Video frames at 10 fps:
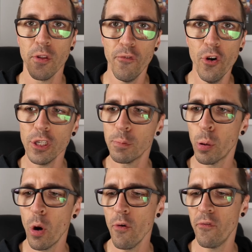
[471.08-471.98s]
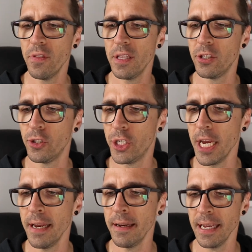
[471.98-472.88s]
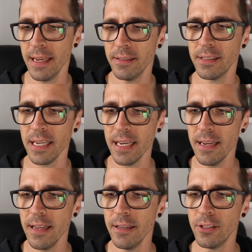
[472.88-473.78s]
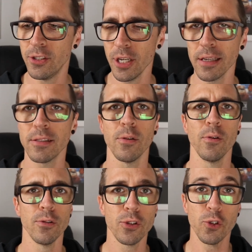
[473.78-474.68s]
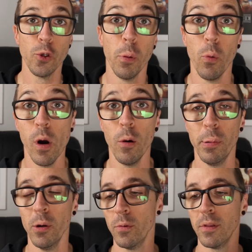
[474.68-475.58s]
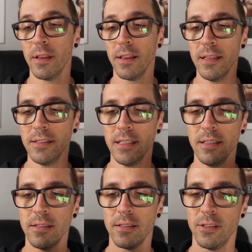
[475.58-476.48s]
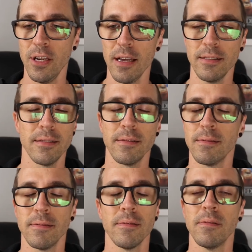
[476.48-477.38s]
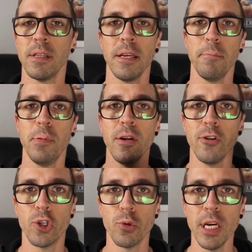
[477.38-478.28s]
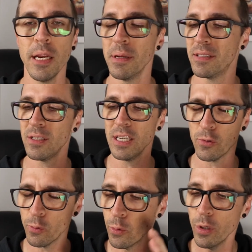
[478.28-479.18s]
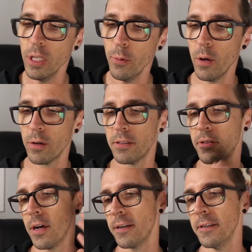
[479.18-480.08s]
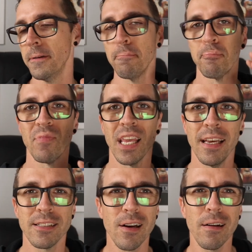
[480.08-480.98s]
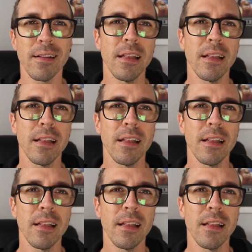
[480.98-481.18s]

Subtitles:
the first pro for this Gen is it is just super well built. This is just been a dream. It's really well constructed. It's kind of like